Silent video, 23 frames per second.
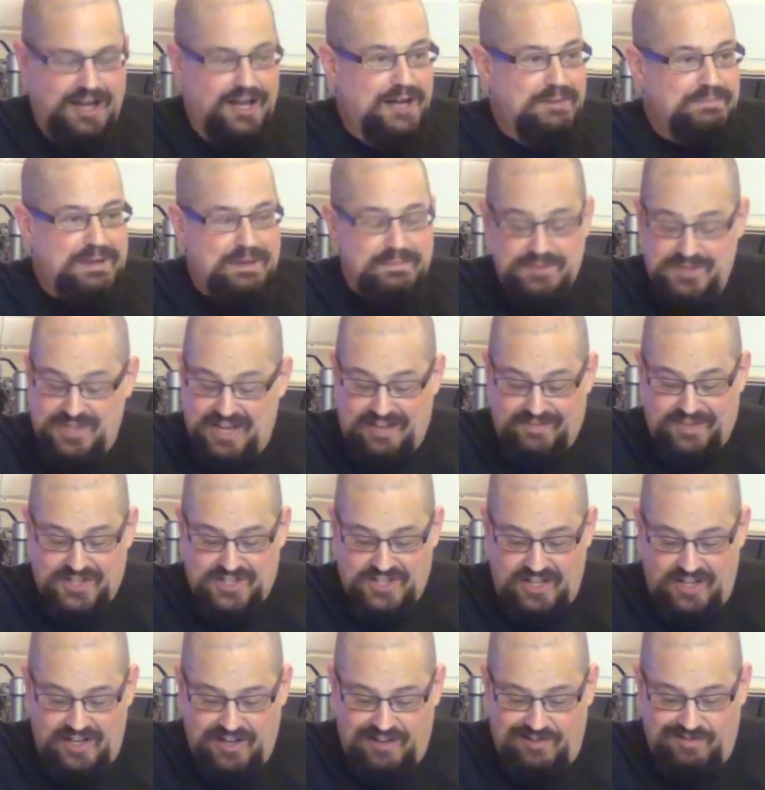Her mum's
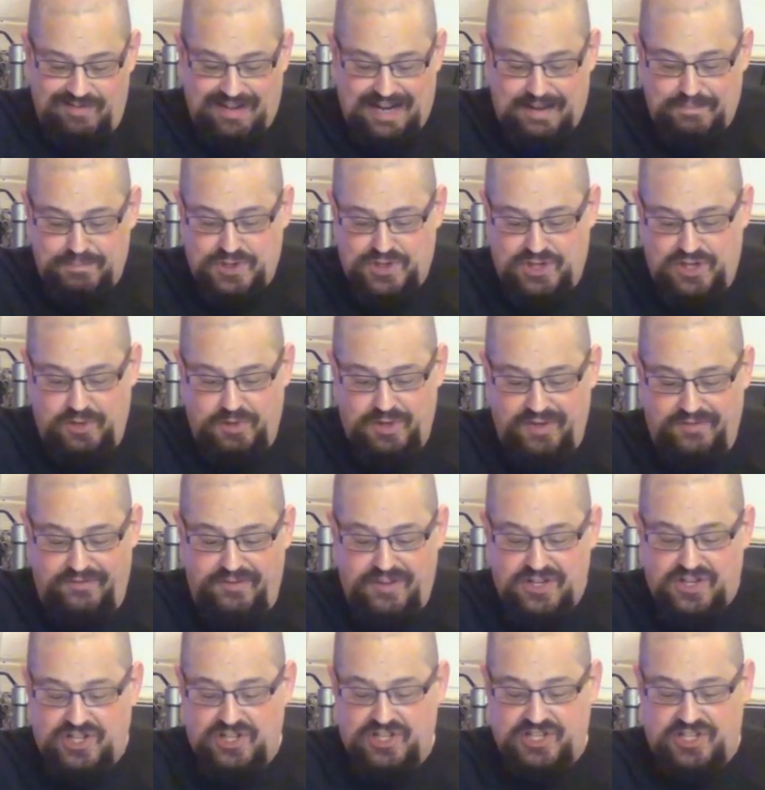avatar grabs you in a
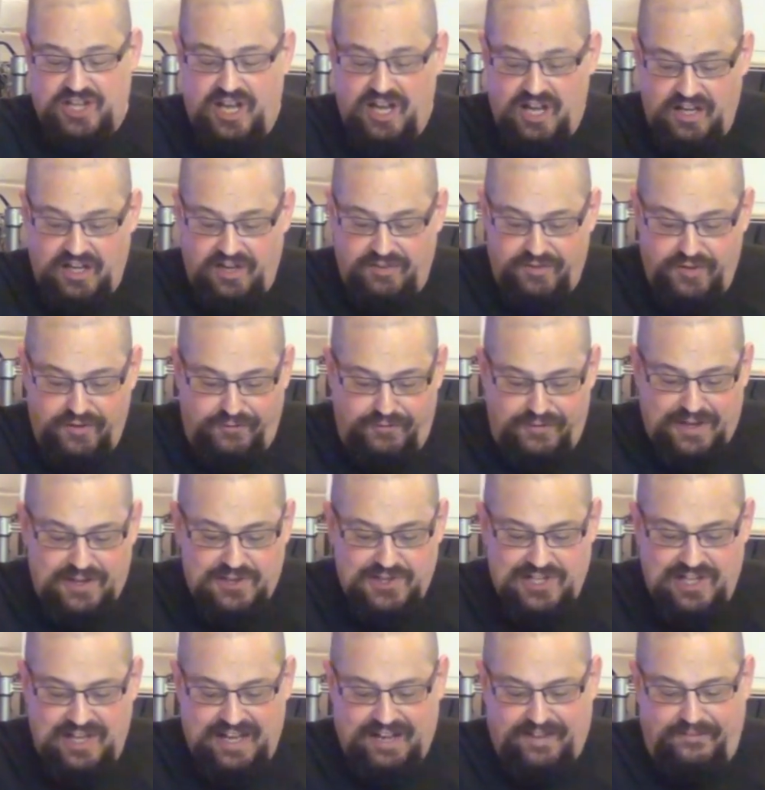vicious hug that
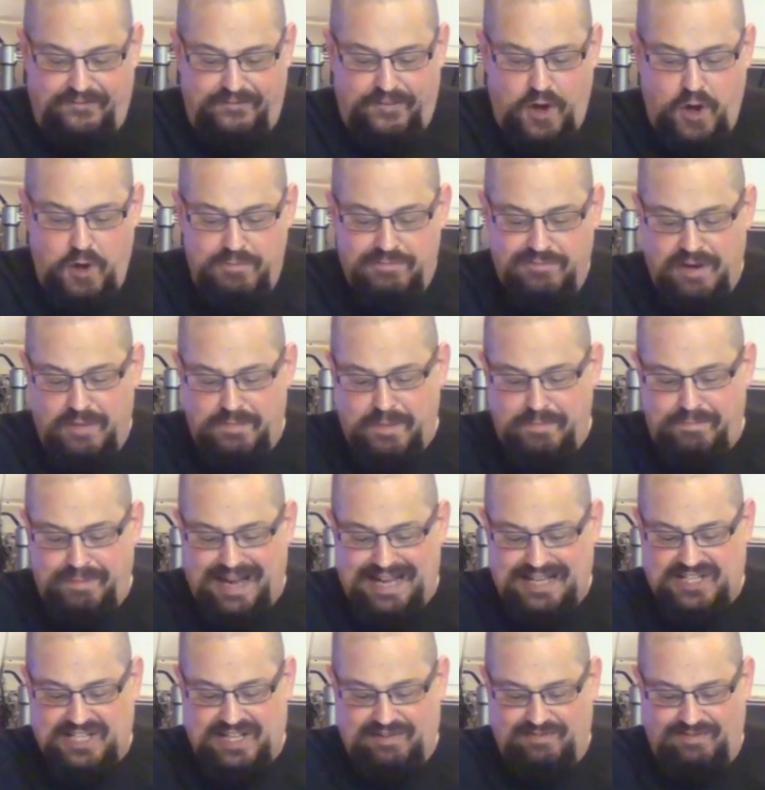feels like foam rubber
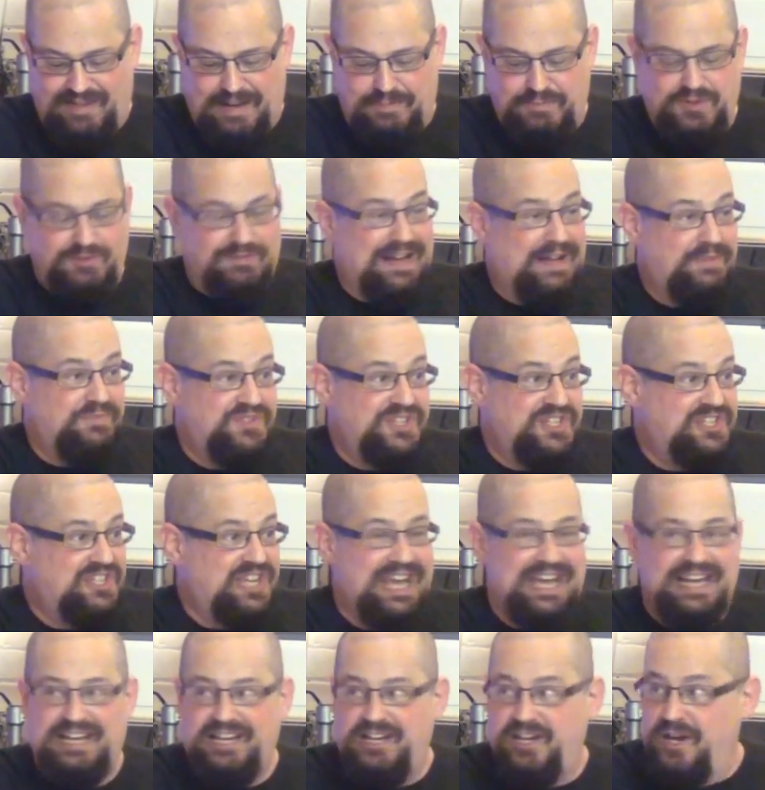padding wrapped around
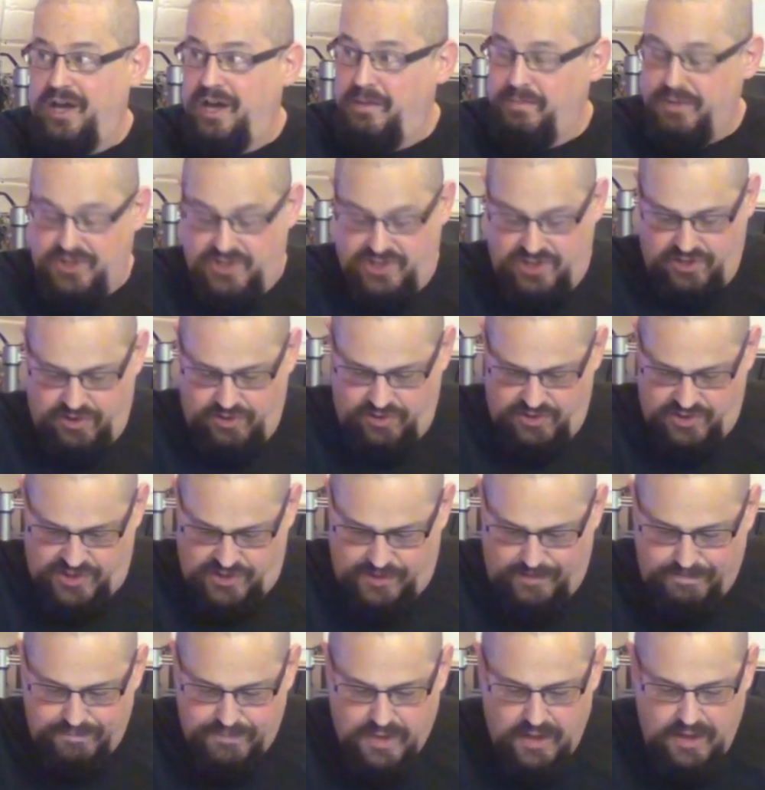titanium
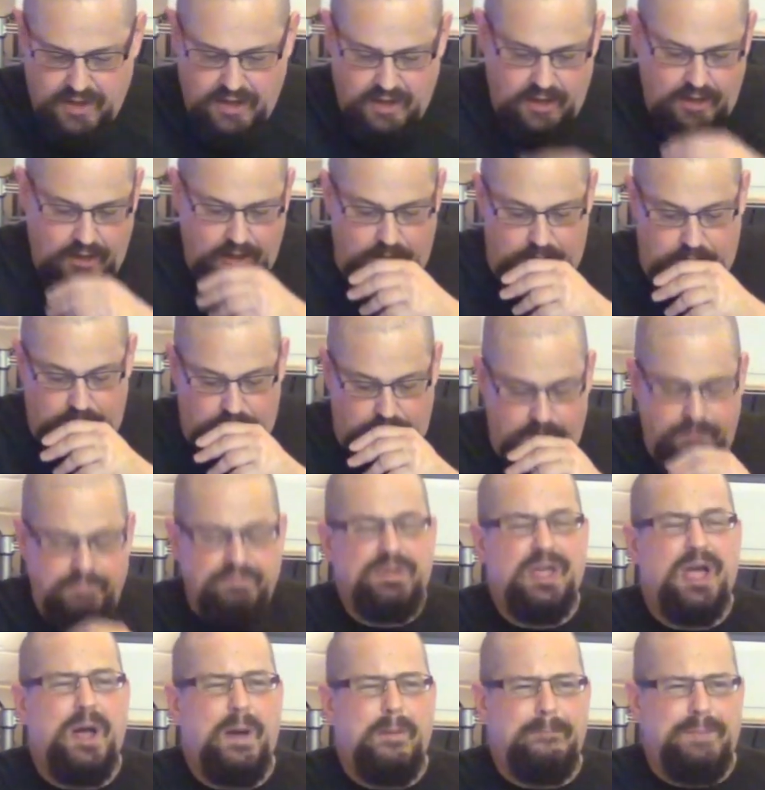armatures.
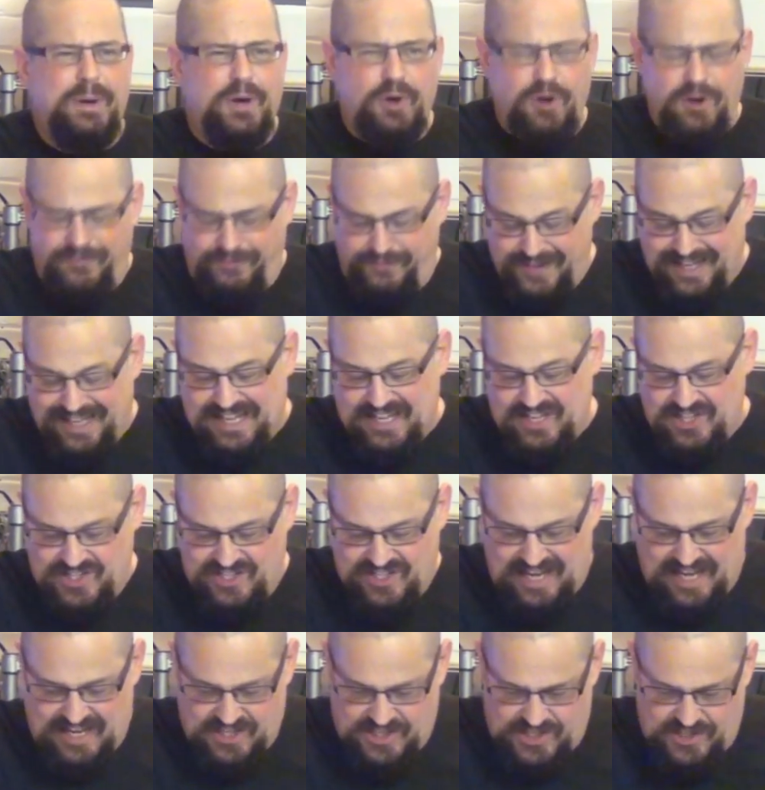Poor thing, it
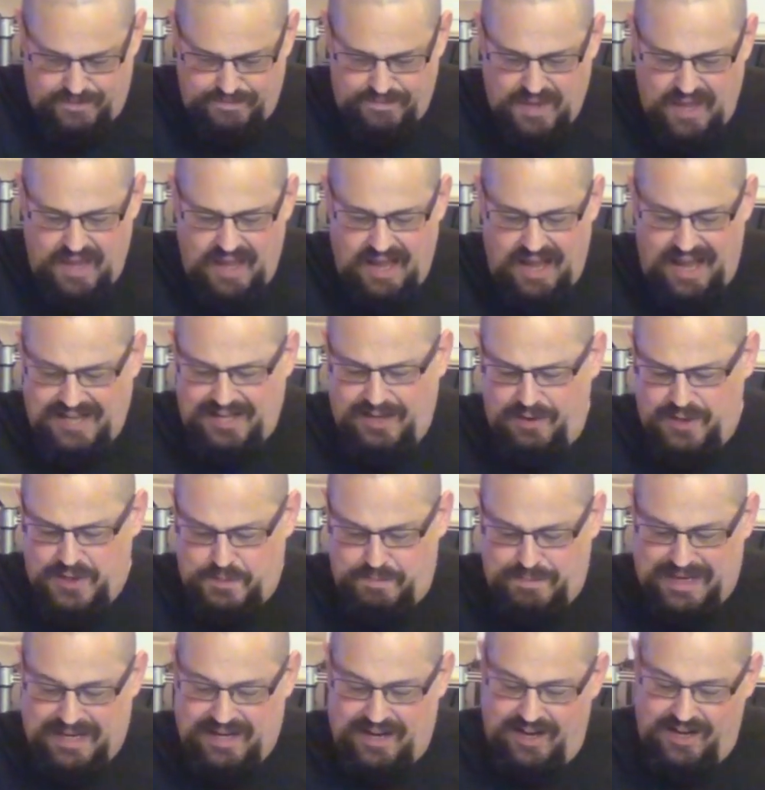says. I know it's
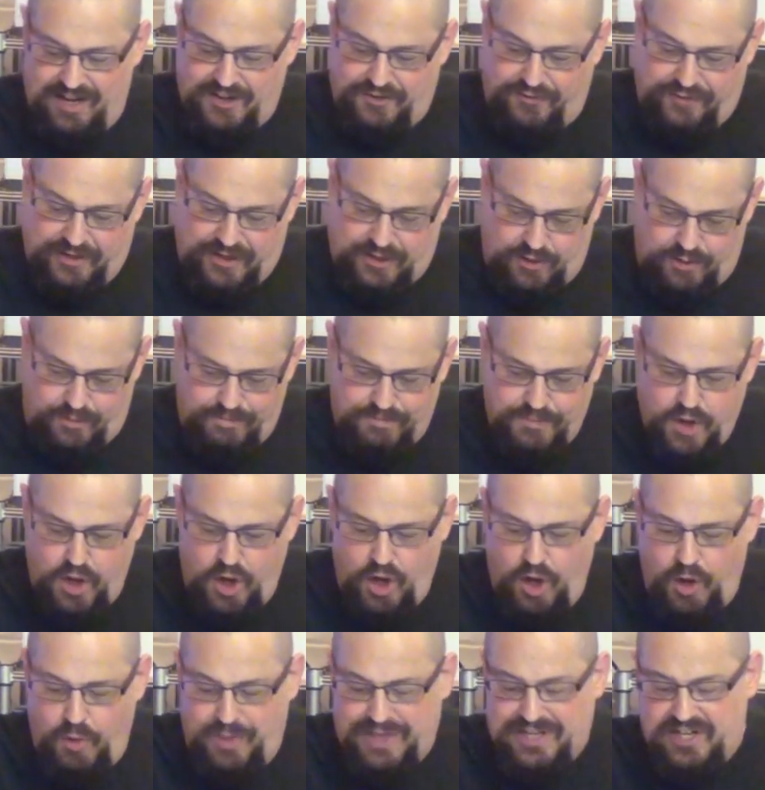been hard for you.
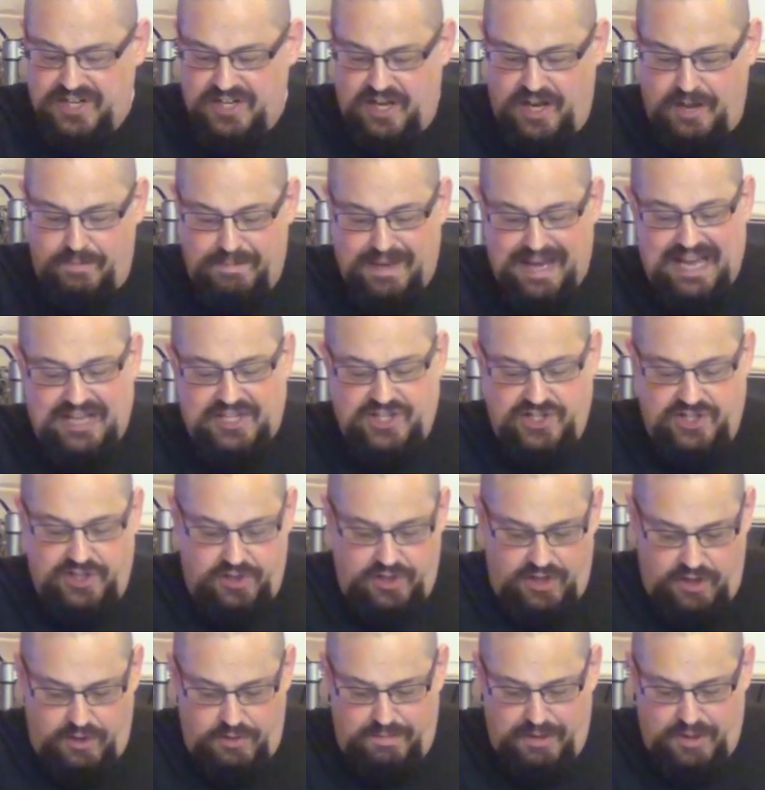We did our best, you
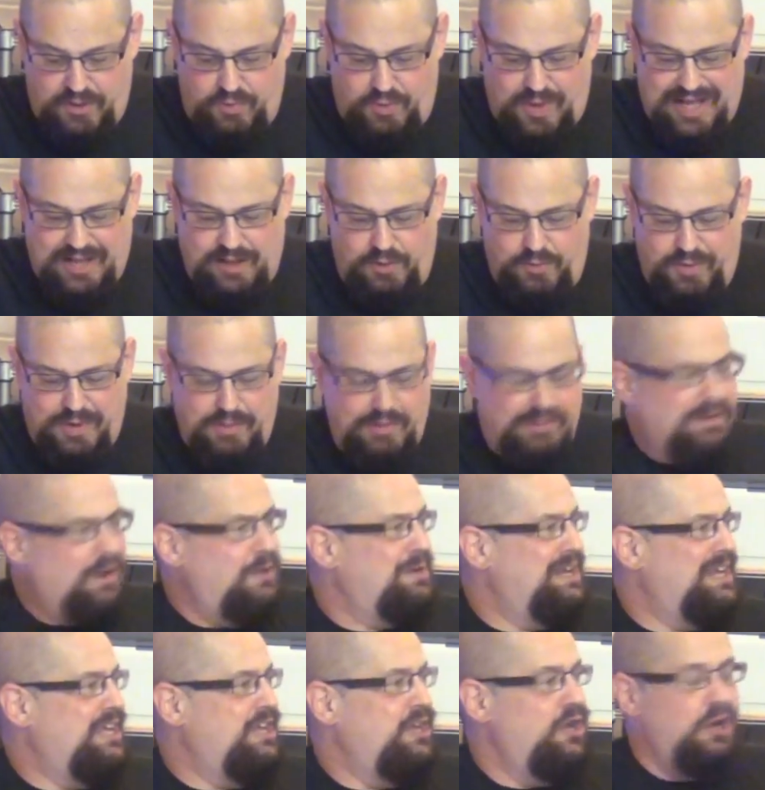know, but, well, we were
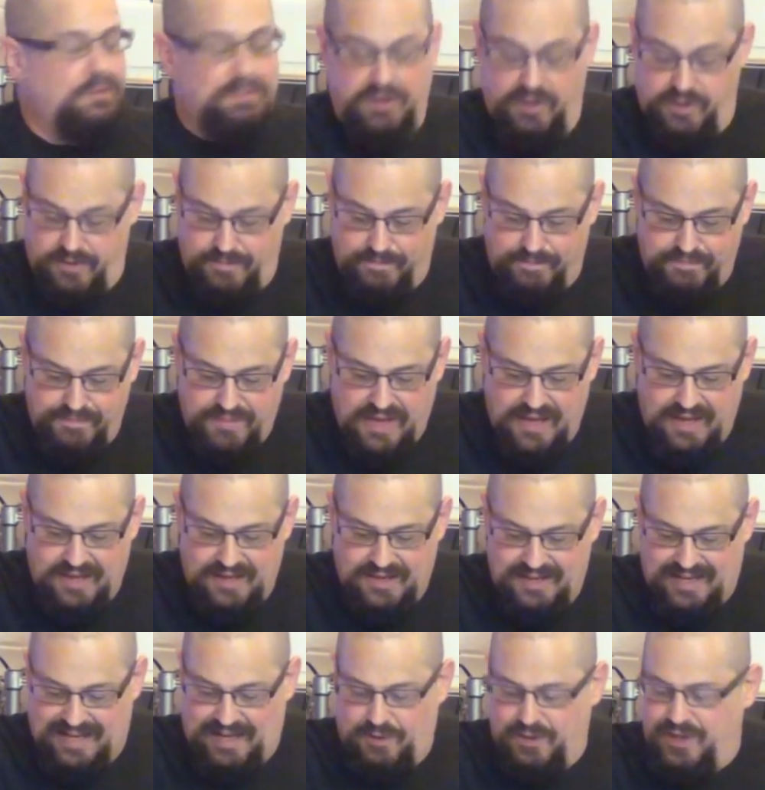only human.
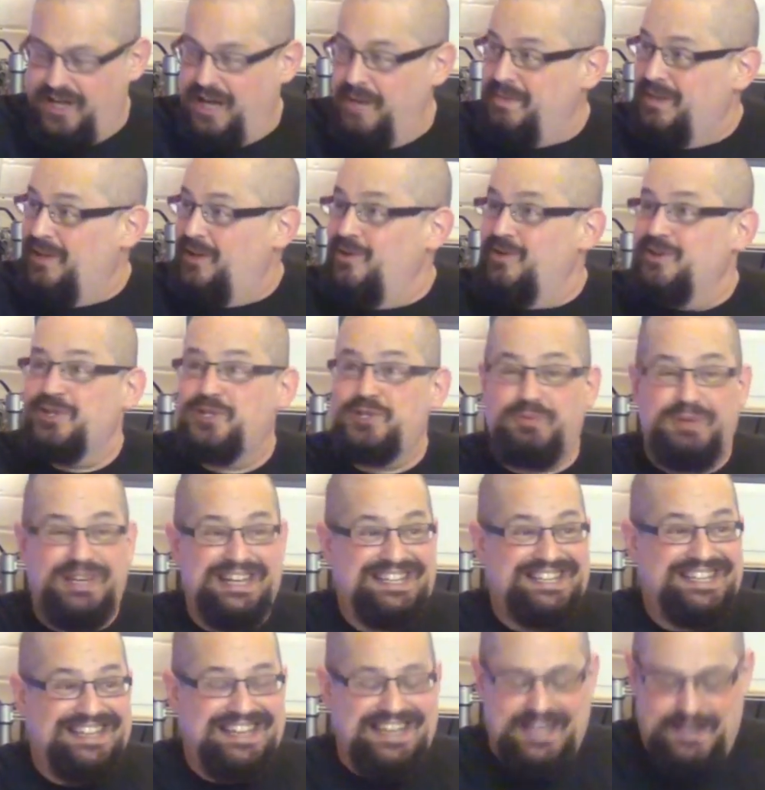Now, come along,
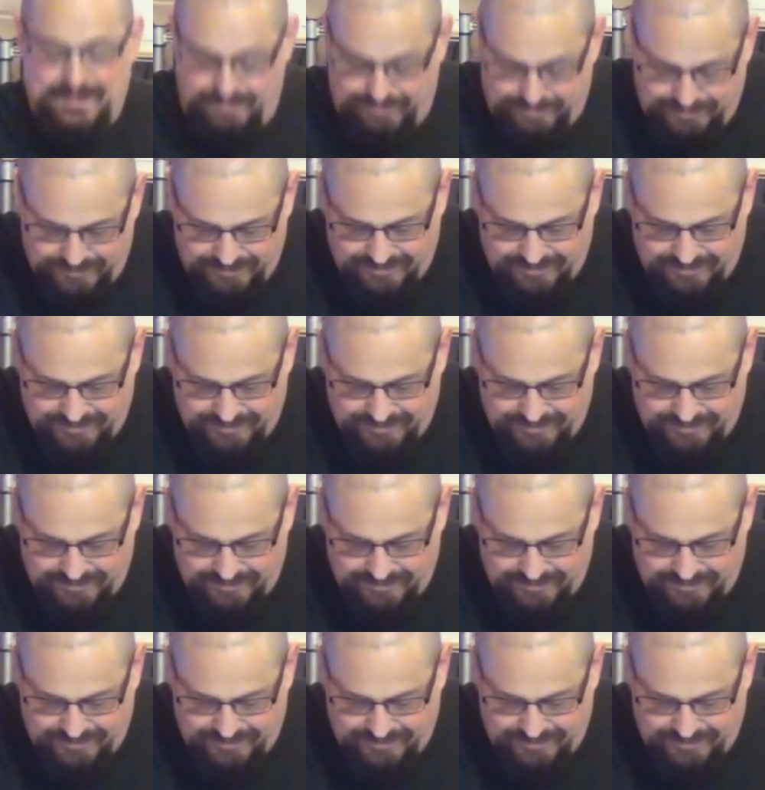sweetie.